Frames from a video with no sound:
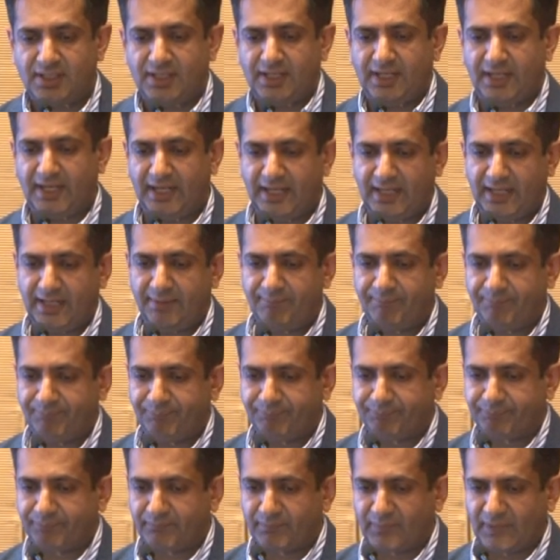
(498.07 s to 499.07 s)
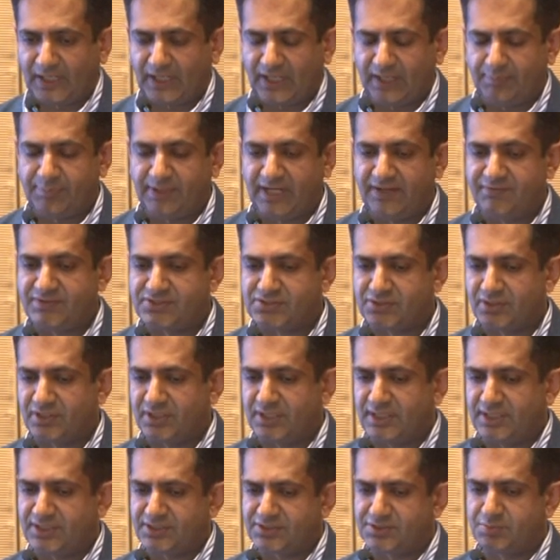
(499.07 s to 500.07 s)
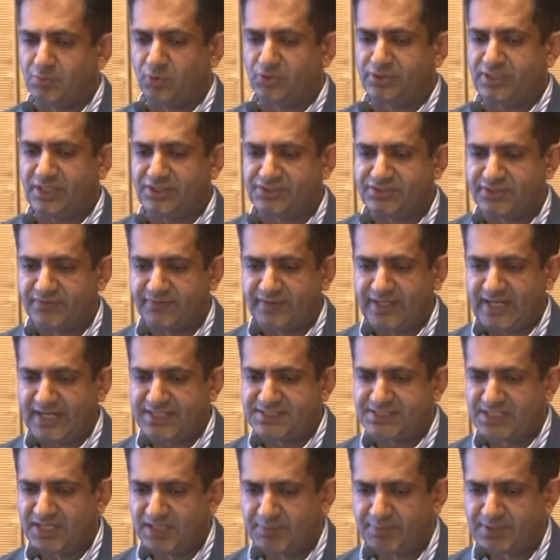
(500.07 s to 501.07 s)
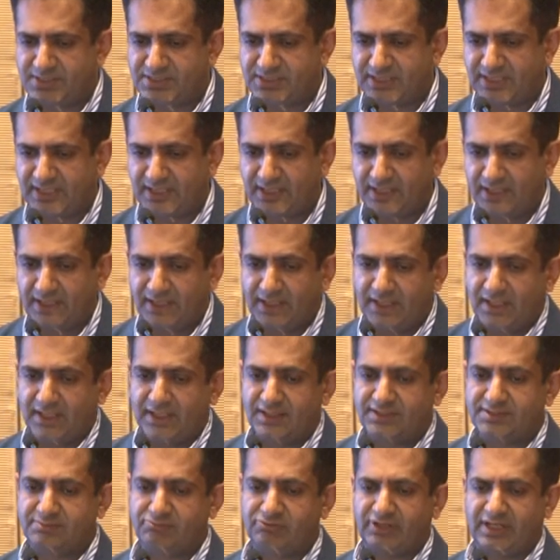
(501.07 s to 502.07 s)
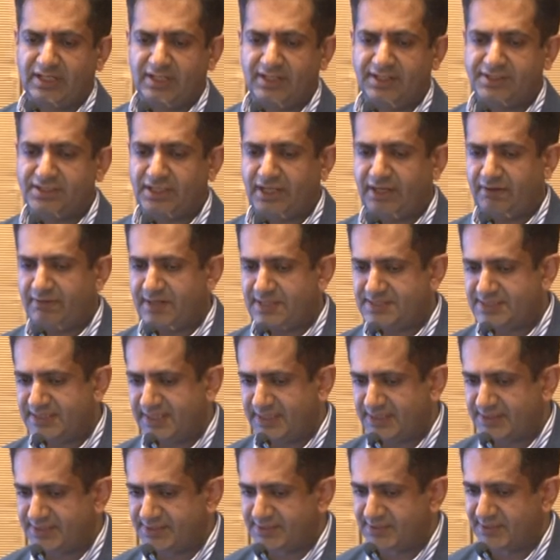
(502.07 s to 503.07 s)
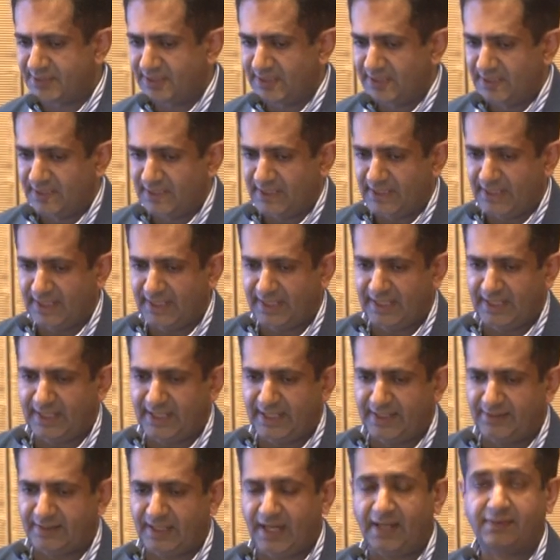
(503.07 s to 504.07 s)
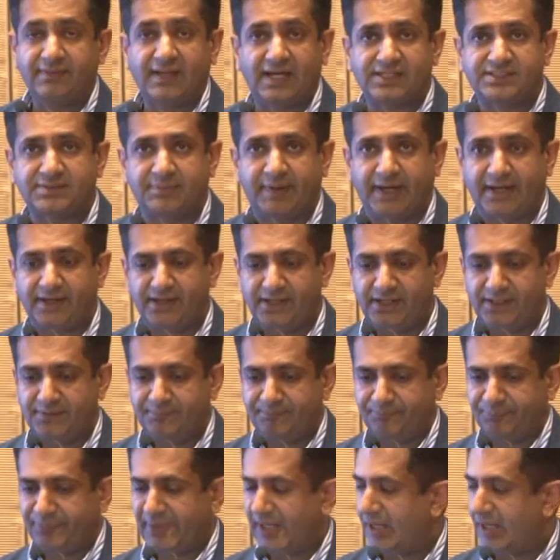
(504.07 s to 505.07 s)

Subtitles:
I believe he's on a small dose of an ACE inhibitor, some regular diuretics, and that's about it.